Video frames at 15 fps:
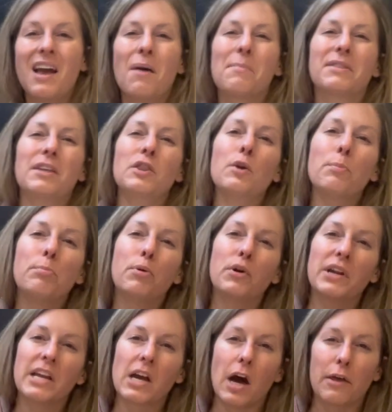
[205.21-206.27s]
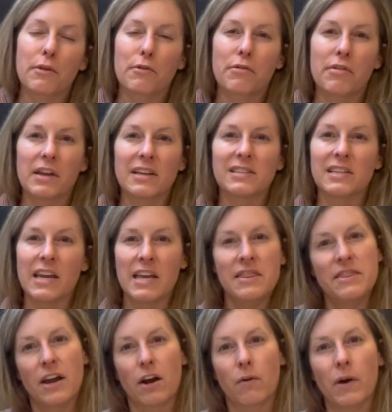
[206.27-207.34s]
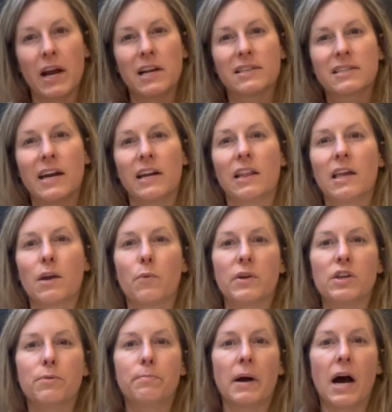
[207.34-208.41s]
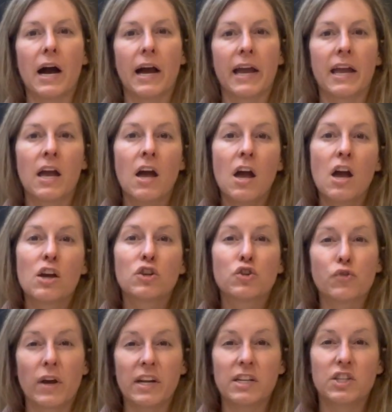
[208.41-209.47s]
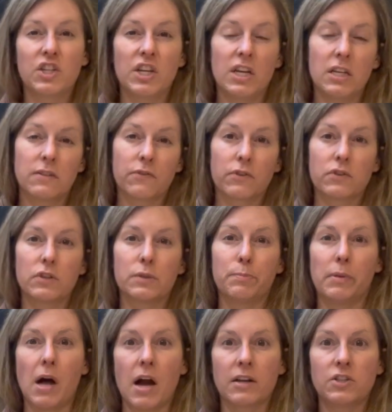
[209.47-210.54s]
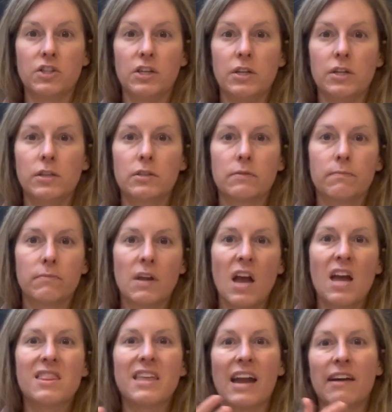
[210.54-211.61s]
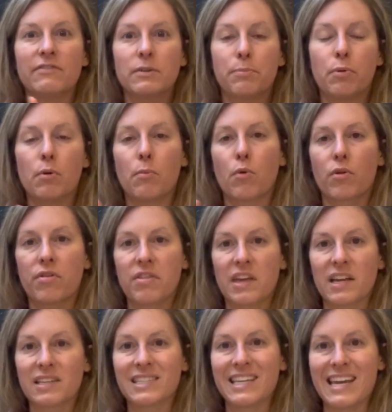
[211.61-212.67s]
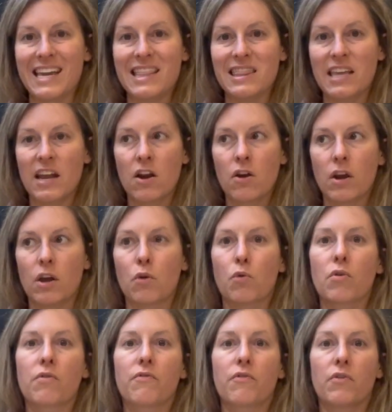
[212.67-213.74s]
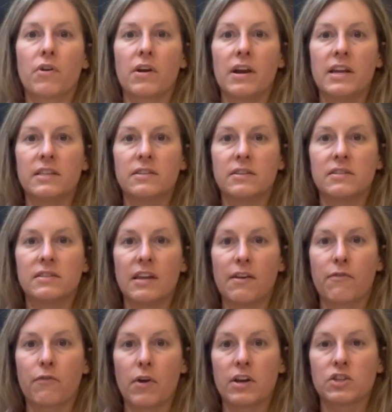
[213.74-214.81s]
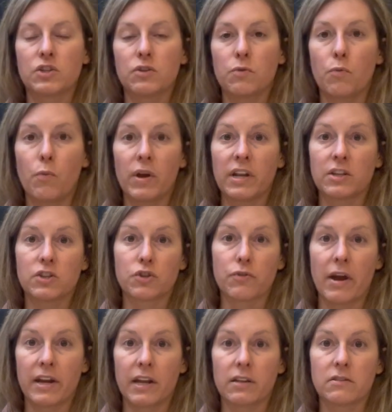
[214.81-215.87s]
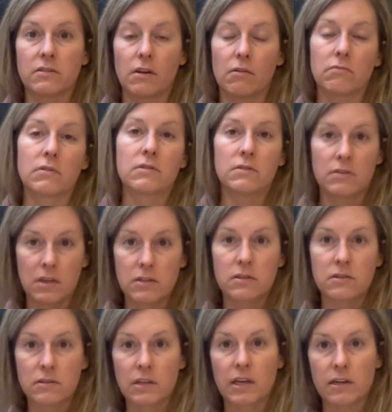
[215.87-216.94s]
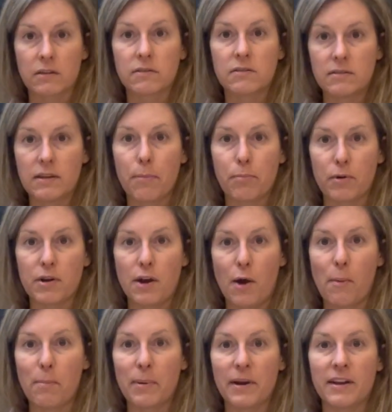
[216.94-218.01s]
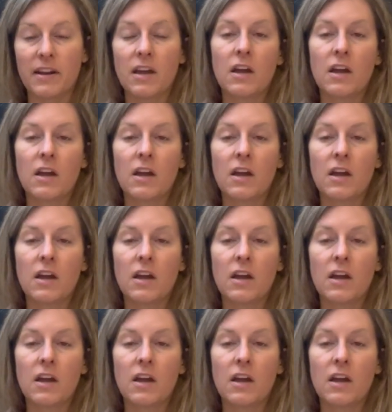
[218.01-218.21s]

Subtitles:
but then they're putting other things in there, right? It's kind of like when you buy shredded cheese versus block cheese. They have to put more things in there in order for it to stay fresh when it's shredded. So this is like a separate note, but